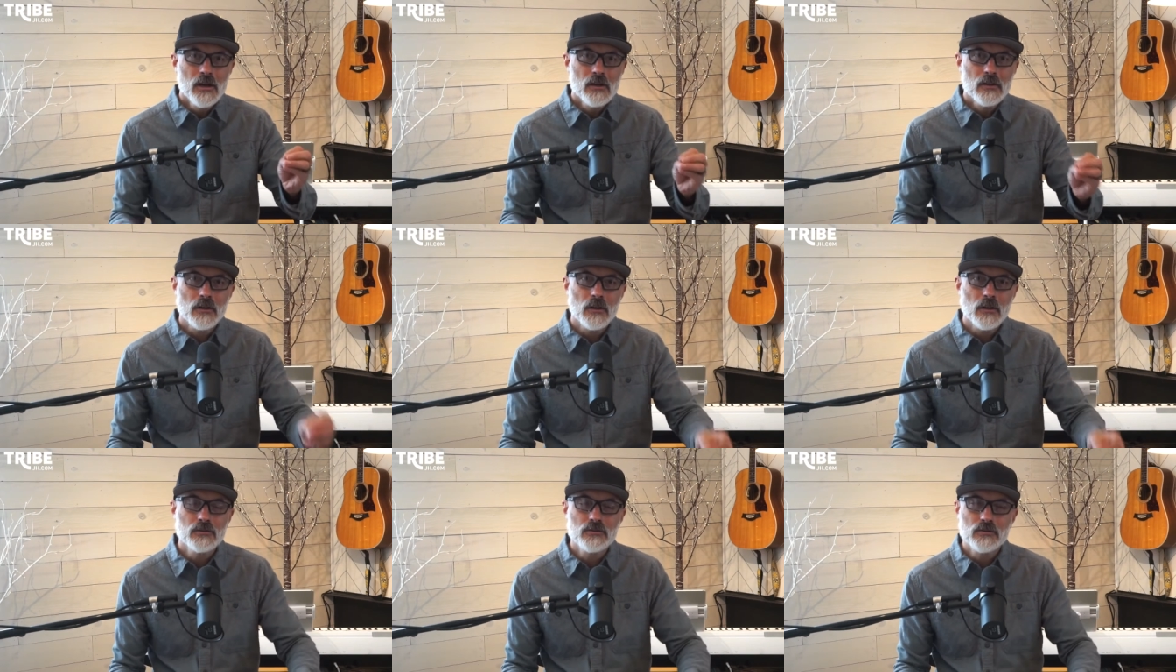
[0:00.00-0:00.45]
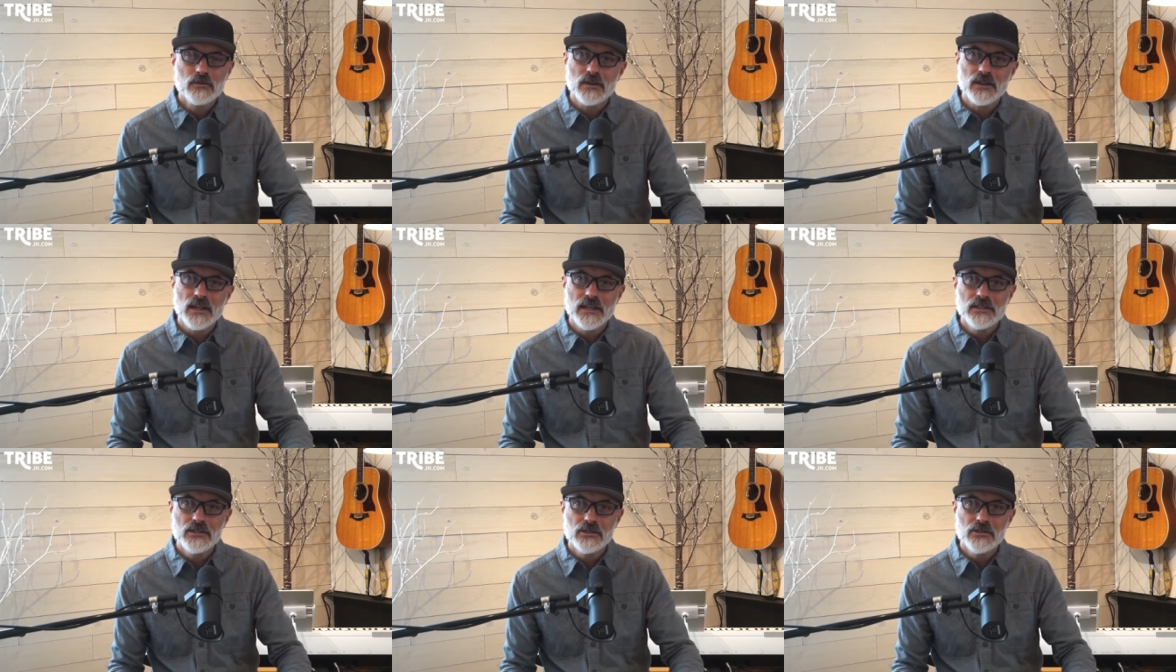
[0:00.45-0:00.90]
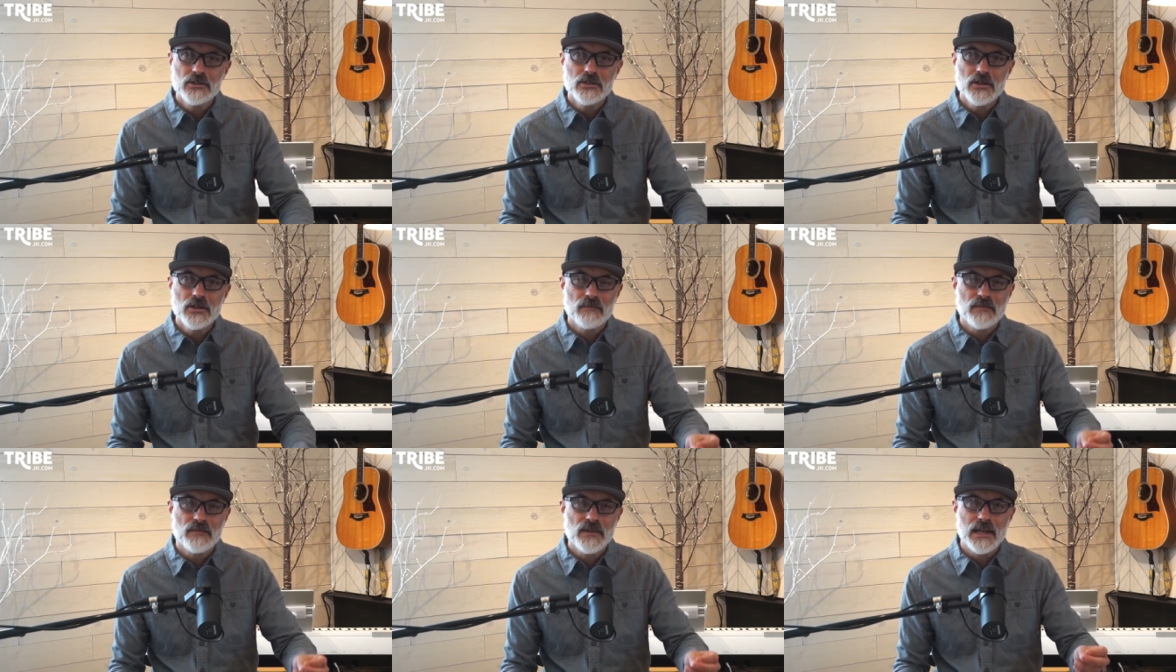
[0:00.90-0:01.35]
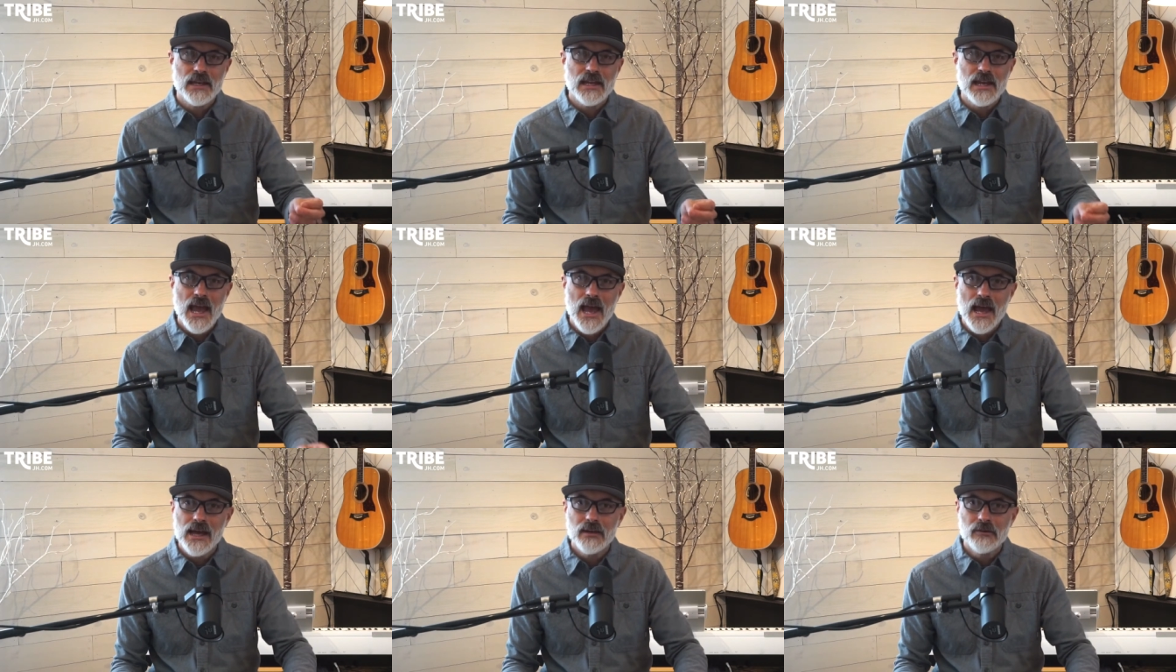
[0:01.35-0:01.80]
close relationship that he
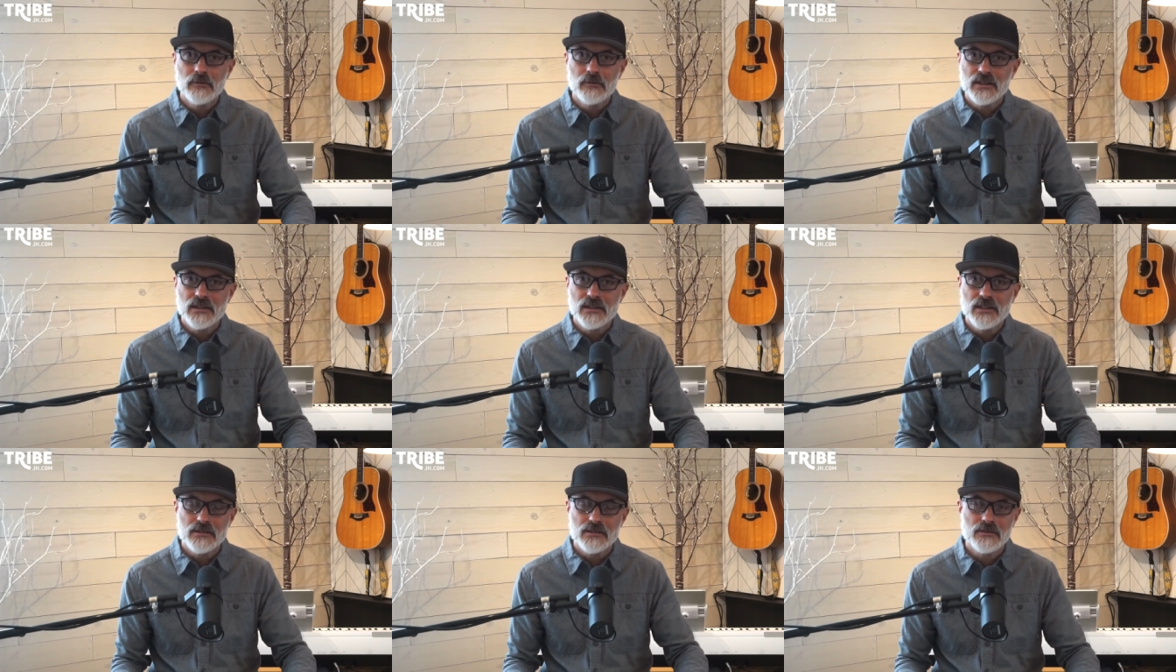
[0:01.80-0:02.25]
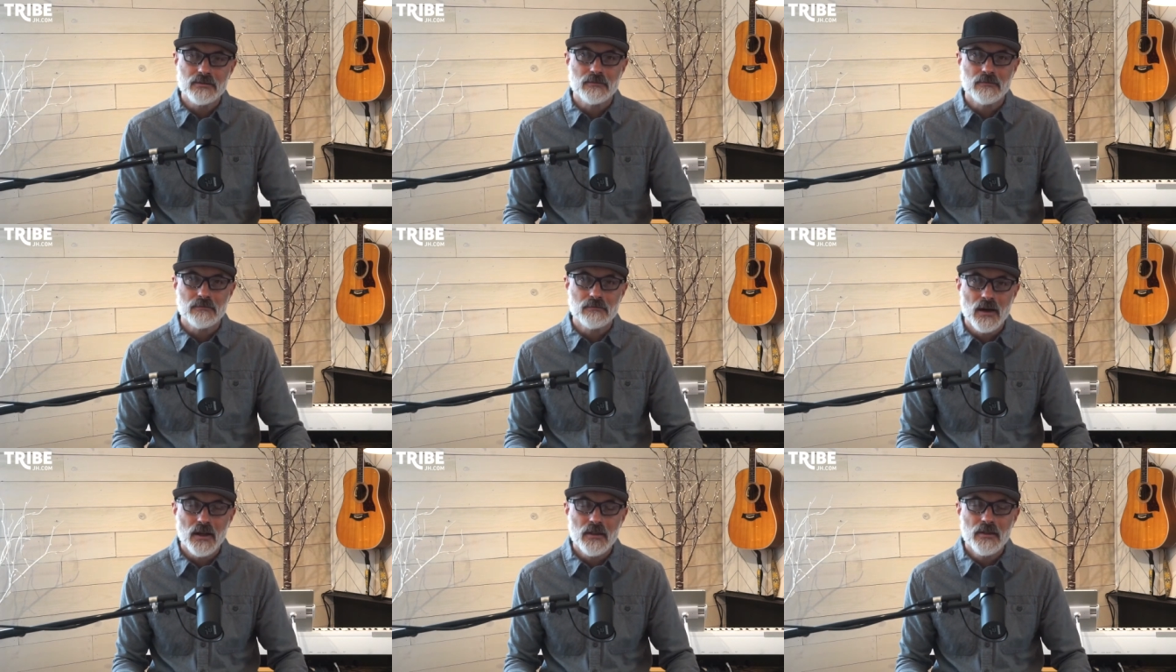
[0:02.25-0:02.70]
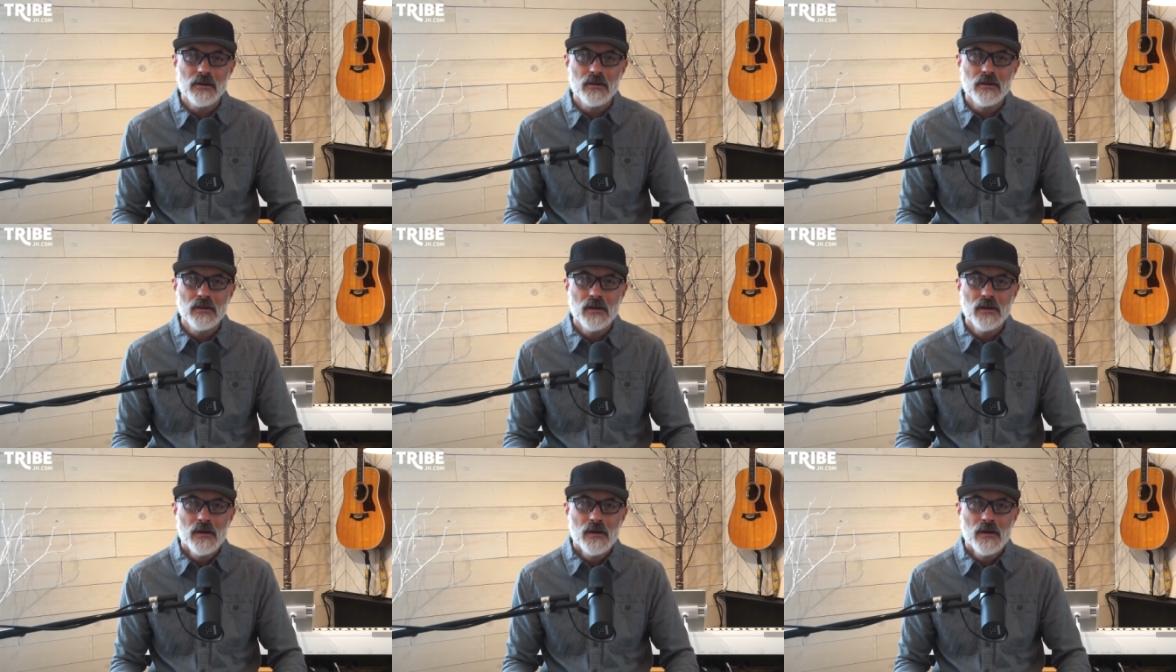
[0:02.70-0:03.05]
had with his mother